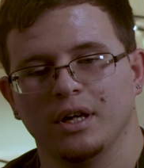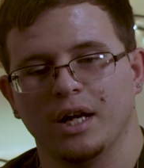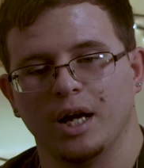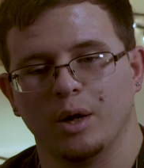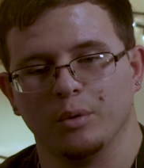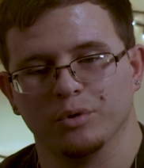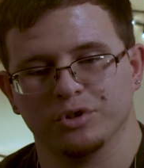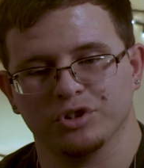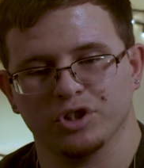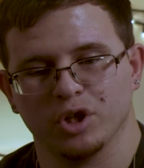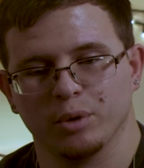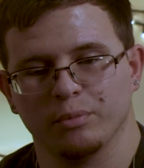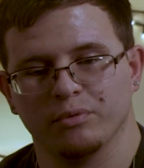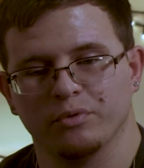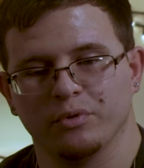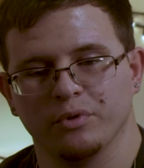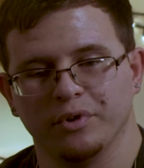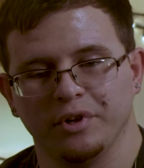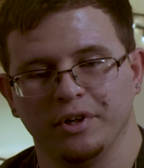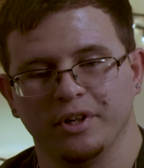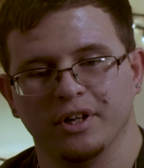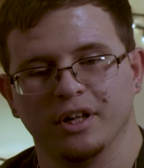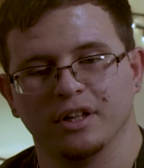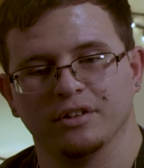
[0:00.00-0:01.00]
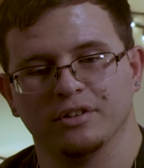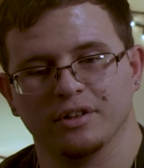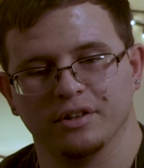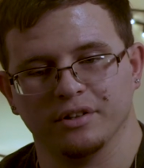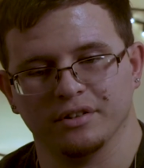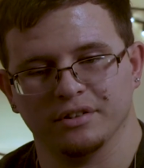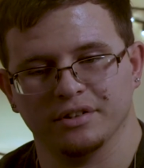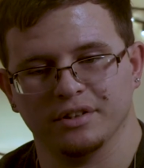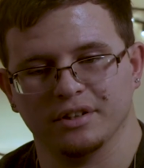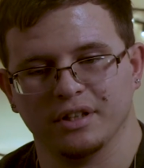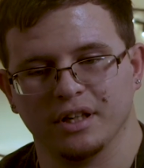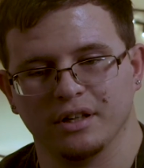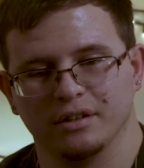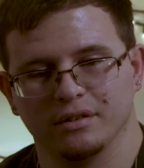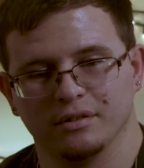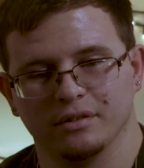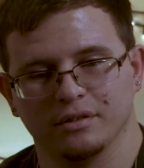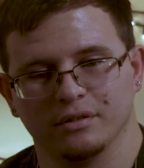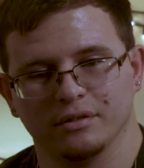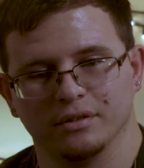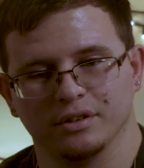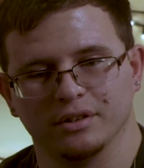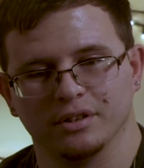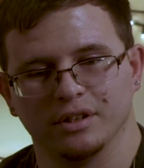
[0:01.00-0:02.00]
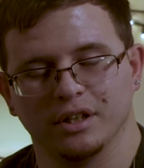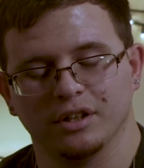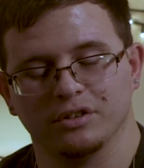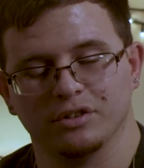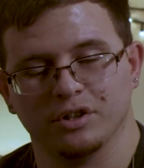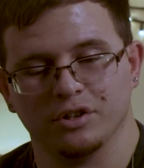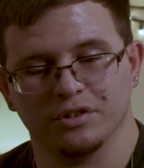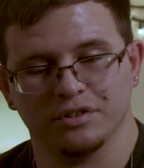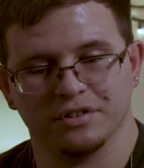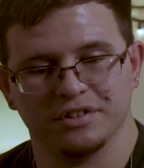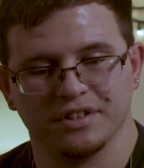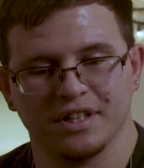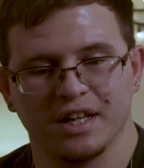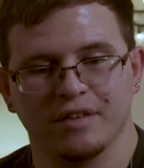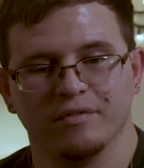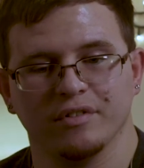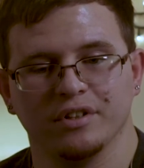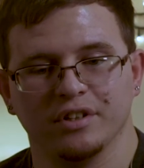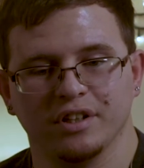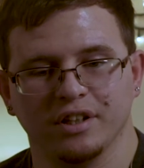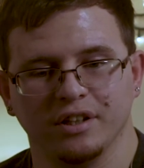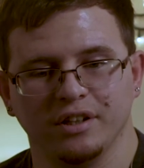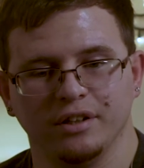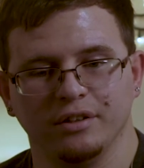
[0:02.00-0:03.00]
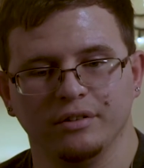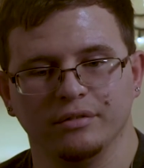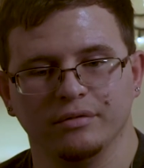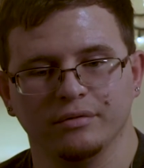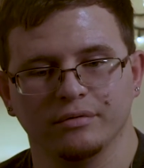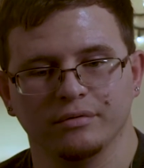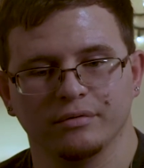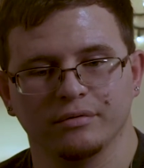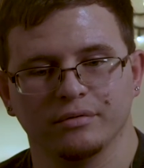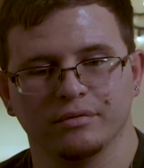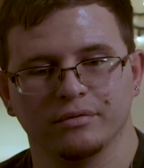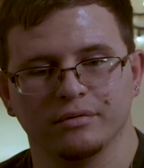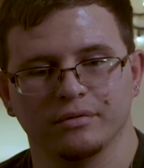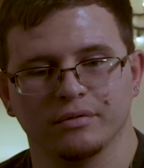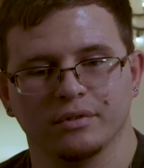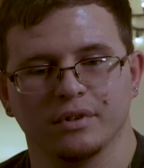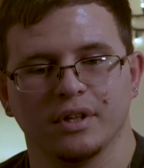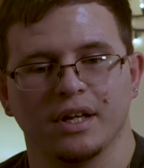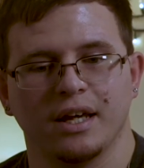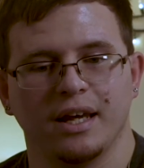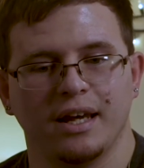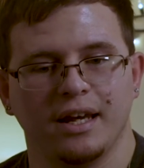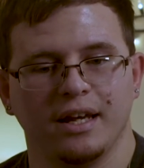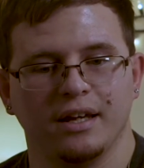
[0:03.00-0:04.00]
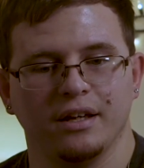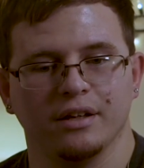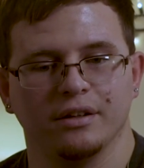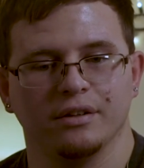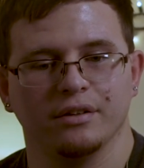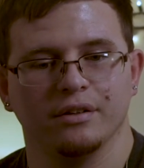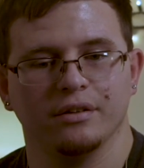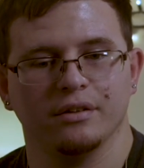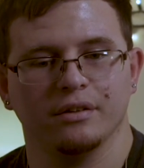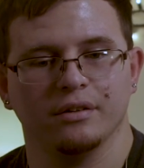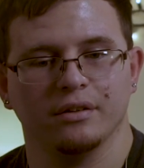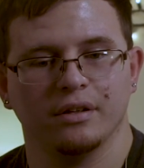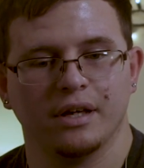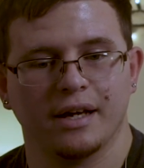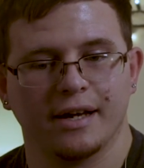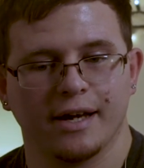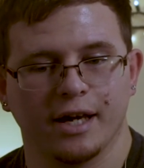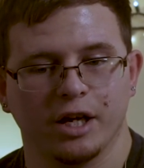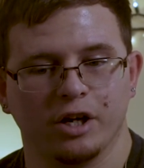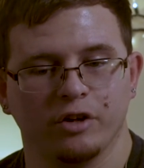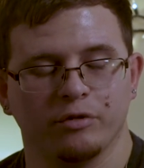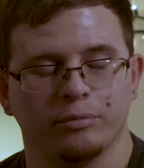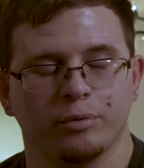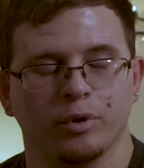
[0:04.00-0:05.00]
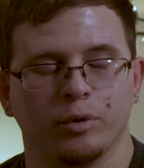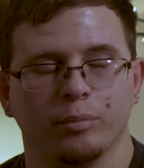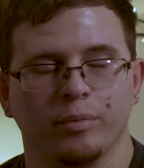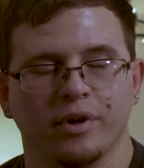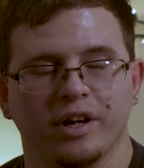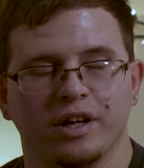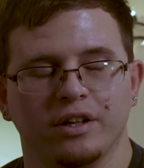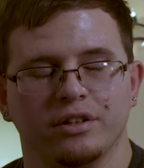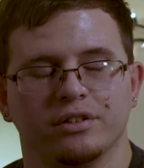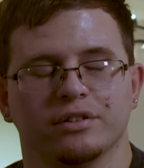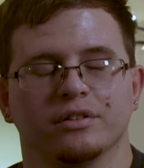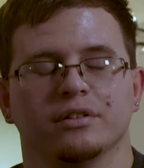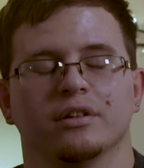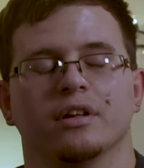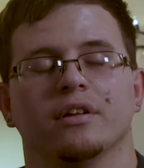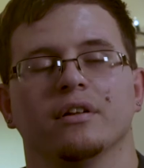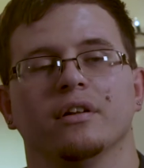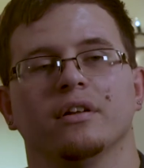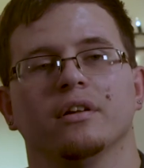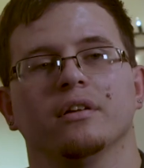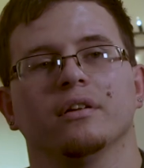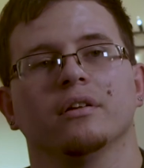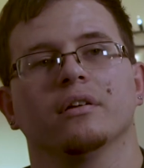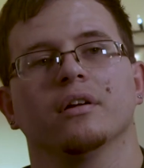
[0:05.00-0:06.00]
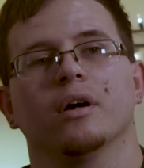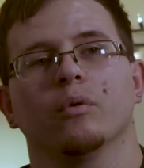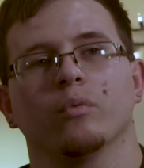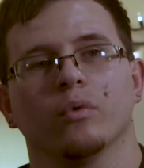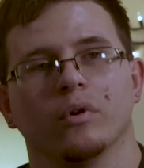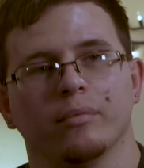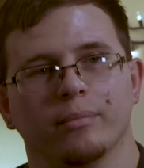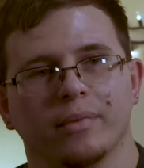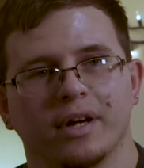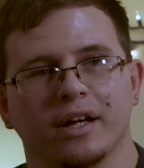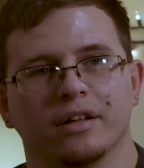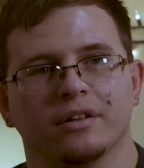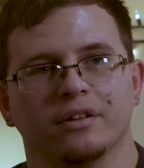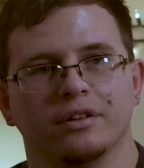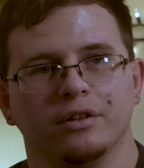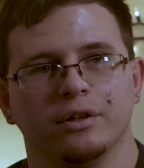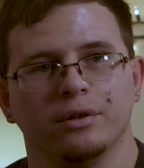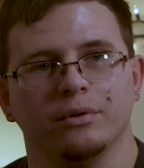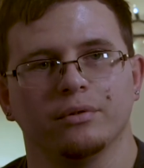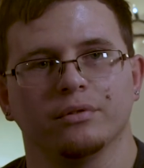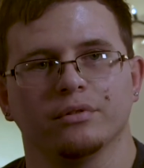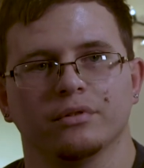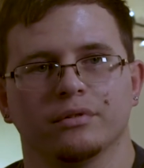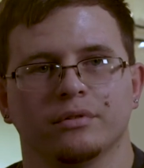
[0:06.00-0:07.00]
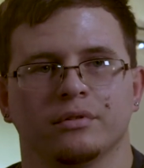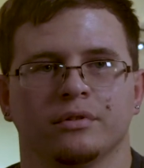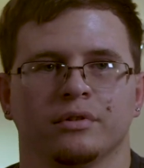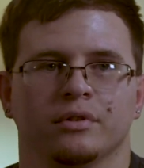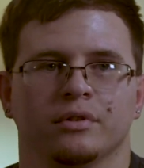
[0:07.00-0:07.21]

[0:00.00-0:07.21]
I was sober for a year. I turned 17, and I got off probation, and then I went back to using.